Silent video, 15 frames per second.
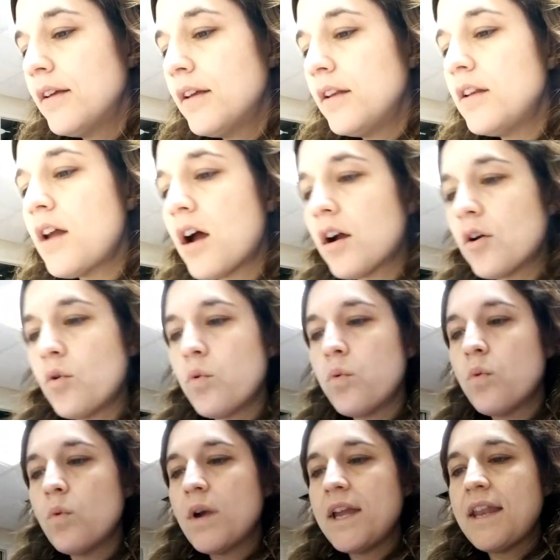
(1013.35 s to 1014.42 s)
not
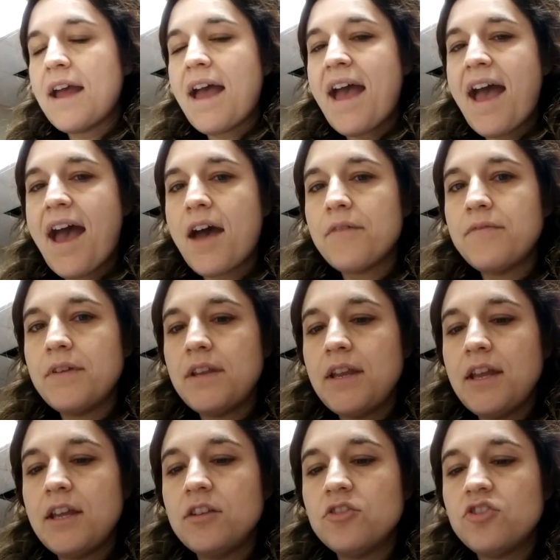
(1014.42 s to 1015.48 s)
quite a half an
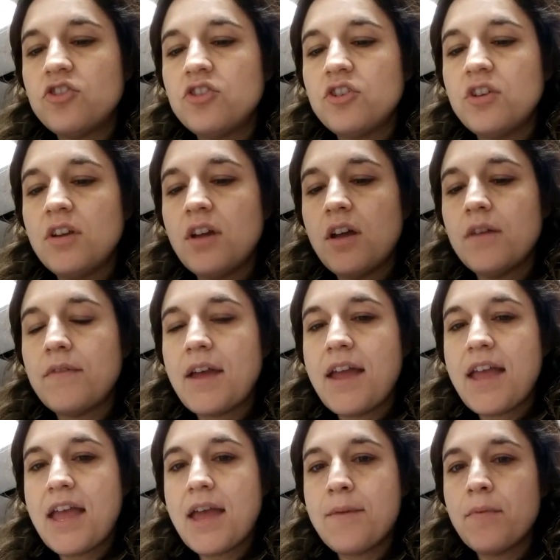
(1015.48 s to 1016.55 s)
inch of a
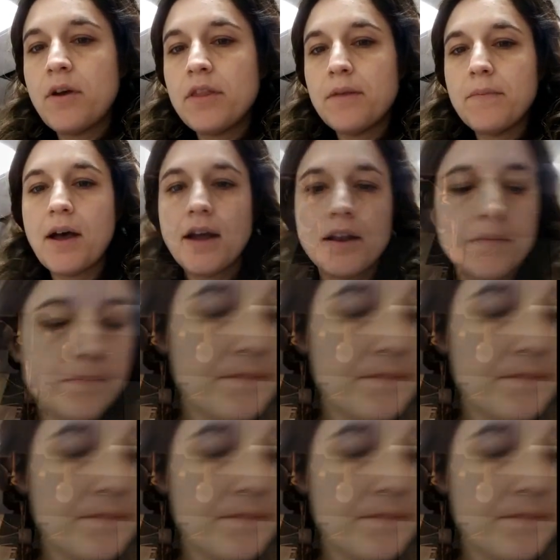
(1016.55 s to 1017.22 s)
hem on the bottom.